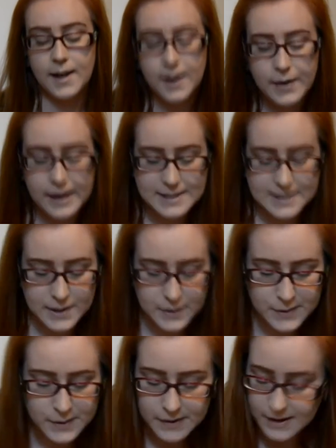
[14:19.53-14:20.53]
Okay,
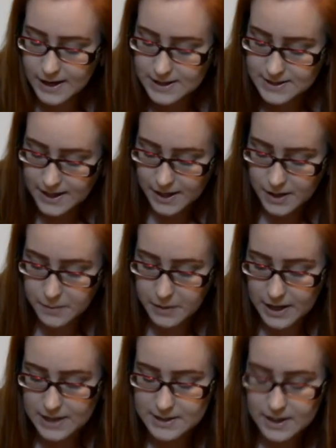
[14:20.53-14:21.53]
so the next item
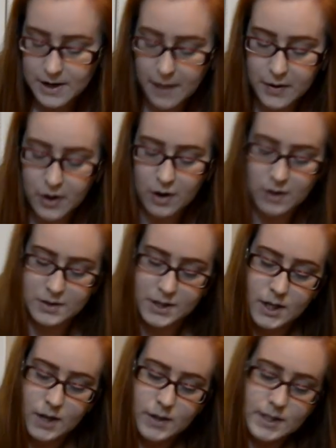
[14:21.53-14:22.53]
is another
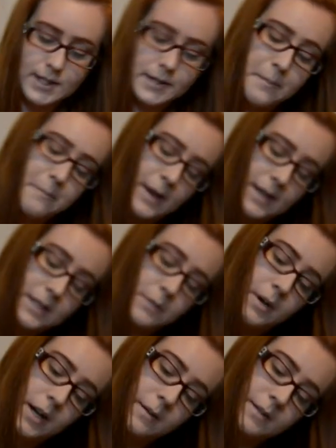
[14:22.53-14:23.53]
halter. This is the mint
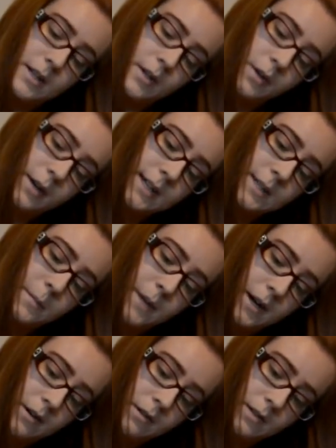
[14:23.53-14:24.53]
one I was telling you guys
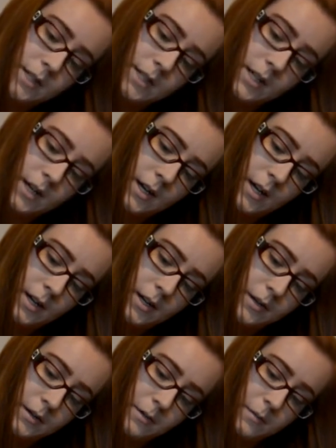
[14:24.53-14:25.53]
about.
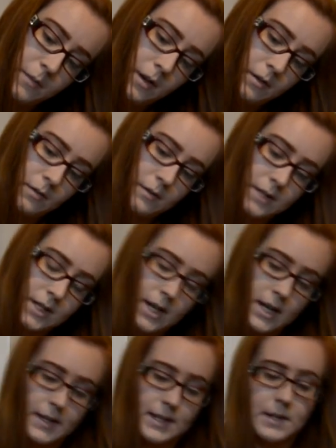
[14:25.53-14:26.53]
Um, we'll have to
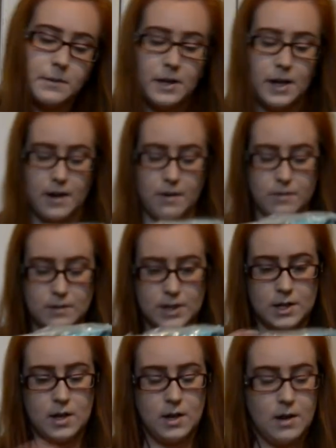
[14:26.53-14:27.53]
take this one out.
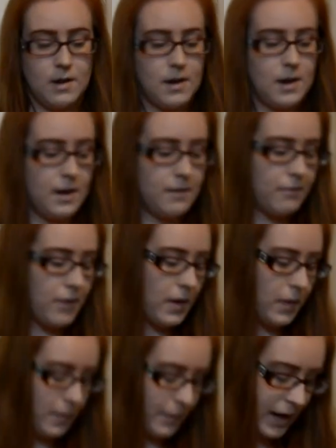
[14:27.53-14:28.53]

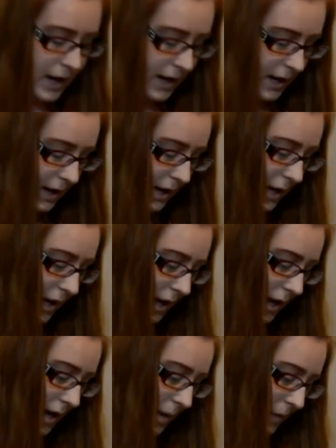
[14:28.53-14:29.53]
The bag.
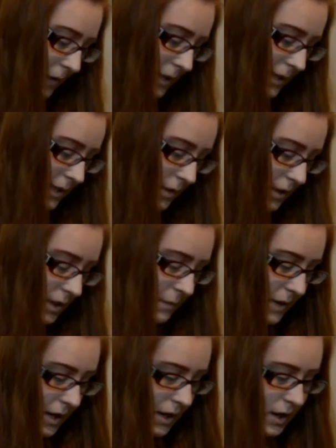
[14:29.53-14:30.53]
Um, this is going to
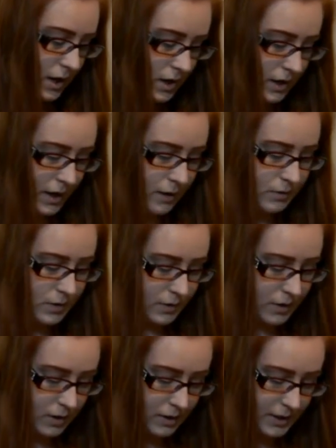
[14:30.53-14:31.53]
be her outdoor
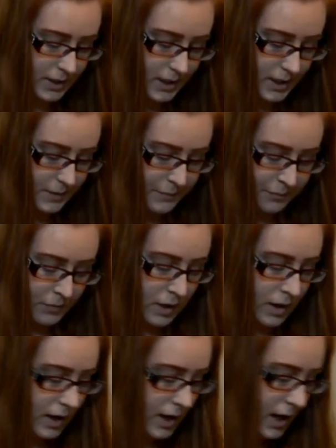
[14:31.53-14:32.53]
halter,
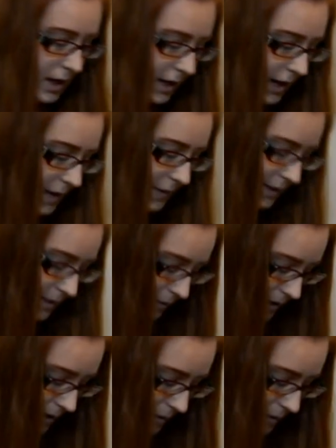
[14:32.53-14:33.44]
and again, this one is